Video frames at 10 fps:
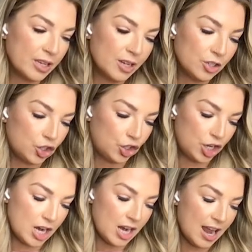
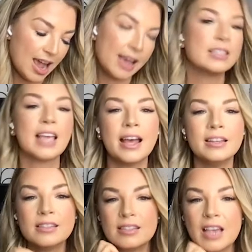she has
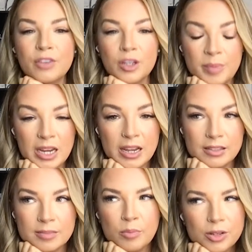had several
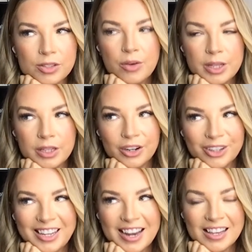meetings, more so in the
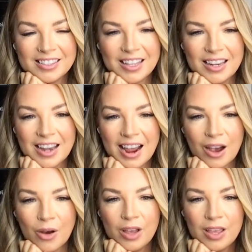early days than
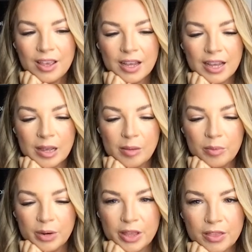now,
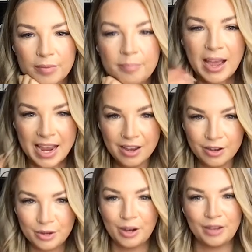with Mike,
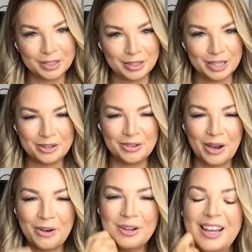who obviously
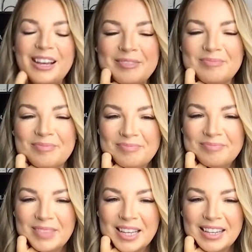
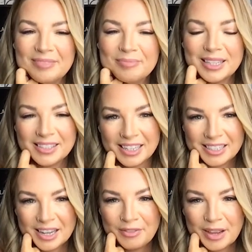the
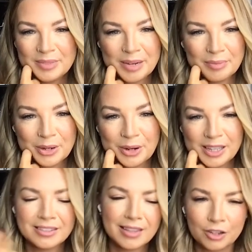president of MDM
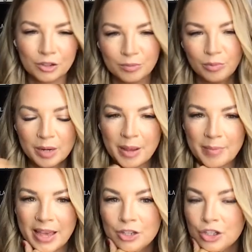Recording / one of my
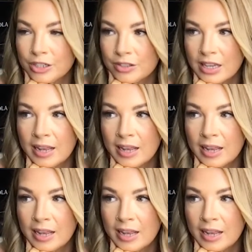managers.